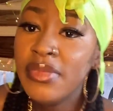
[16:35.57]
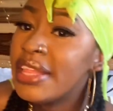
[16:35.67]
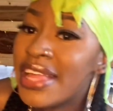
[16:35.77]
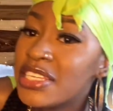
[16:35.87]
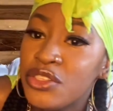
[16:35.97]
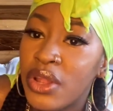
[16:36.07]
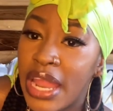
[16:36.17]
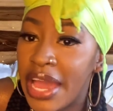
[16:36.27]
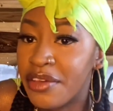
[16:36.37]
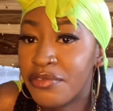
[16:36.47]
That's not
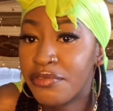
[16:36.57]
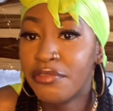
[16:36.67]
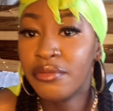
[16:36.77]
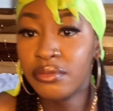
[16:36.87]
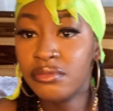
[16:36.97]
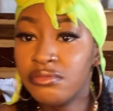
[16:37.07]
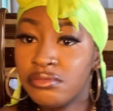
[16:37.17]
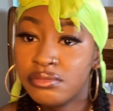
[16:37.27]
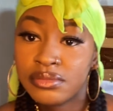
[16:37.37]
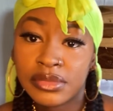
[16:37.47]
life.
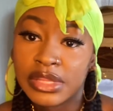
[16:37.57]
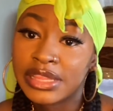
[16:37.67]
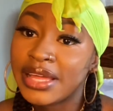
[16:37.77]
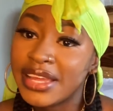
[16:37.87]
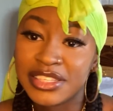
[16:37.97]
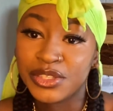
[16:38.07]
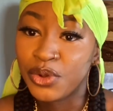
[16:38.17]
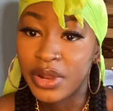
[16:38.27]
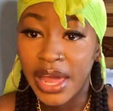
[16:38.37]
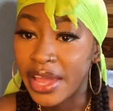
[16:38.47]
That is
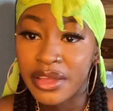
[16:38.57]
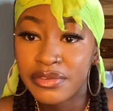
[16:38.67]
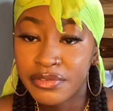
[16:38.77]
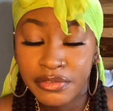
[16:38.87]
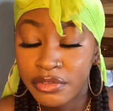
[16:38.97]
not life.